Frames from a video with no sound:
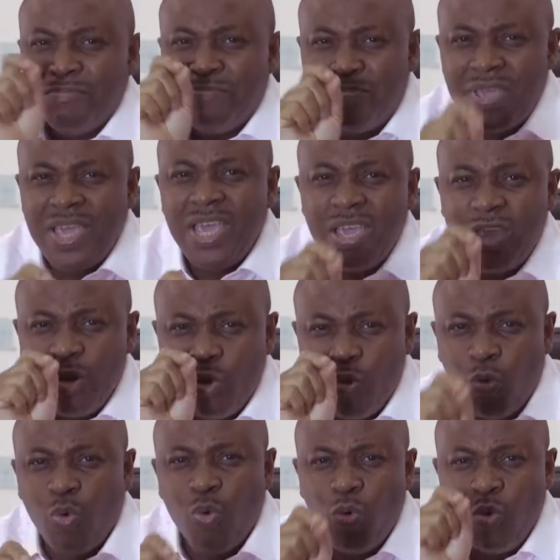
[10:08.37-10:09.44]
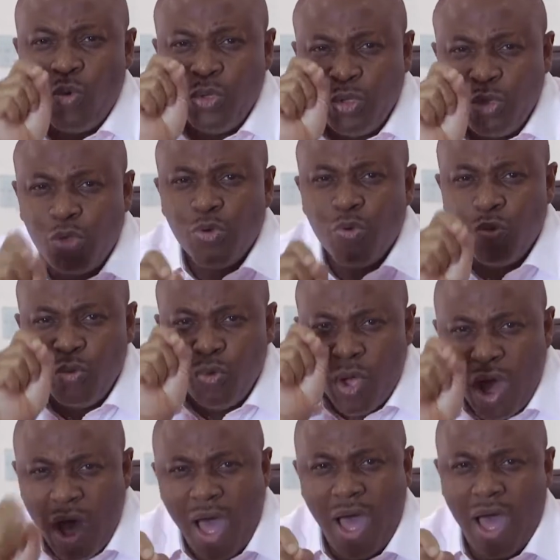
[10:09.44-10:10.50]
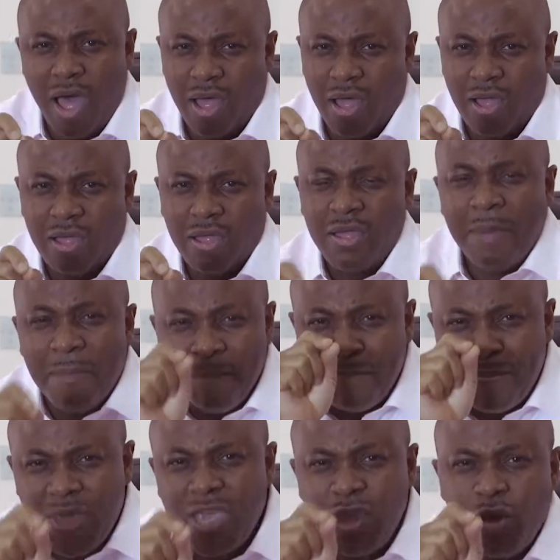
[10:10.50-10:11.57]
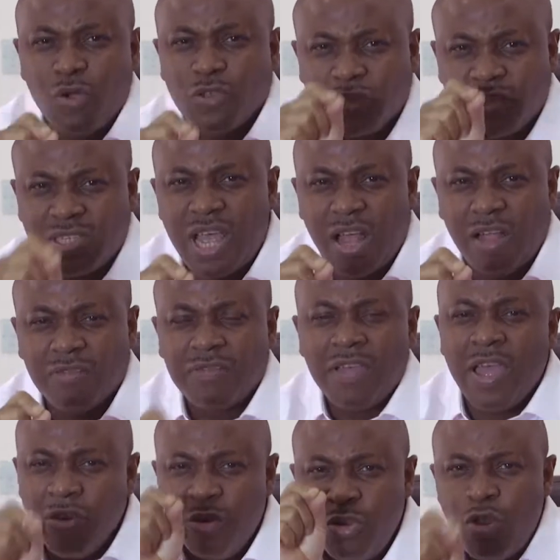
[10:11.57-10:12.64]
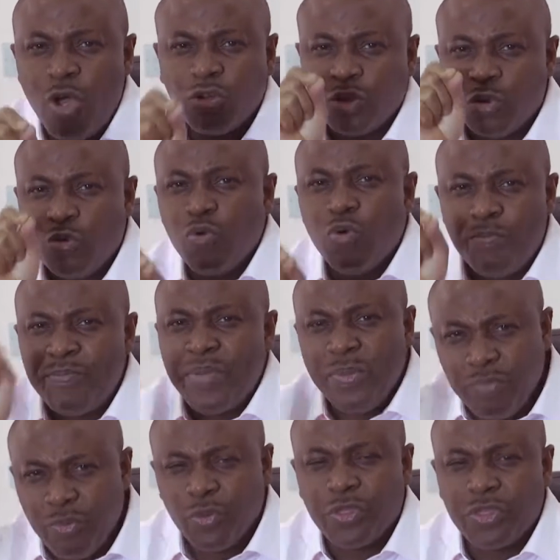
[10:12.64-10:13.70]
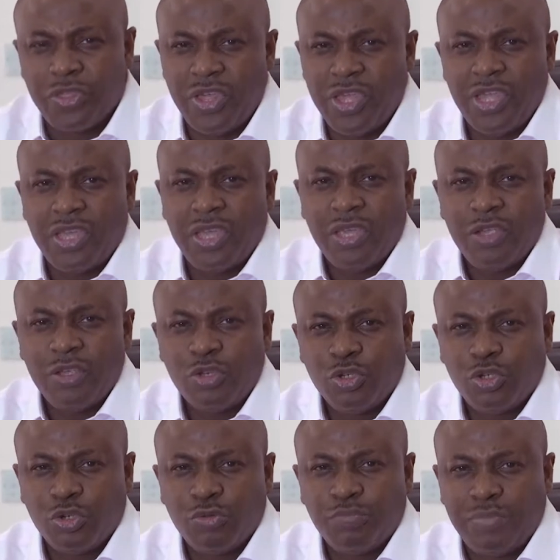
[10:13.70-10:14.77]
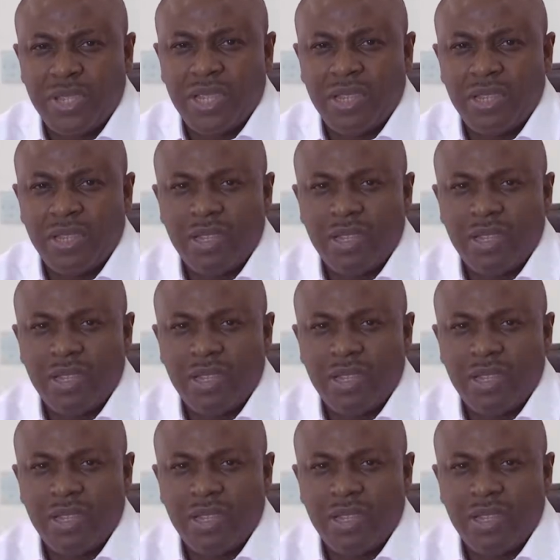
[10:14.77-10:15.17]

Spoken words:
Be who you are. Be yourself, not who people think you should be.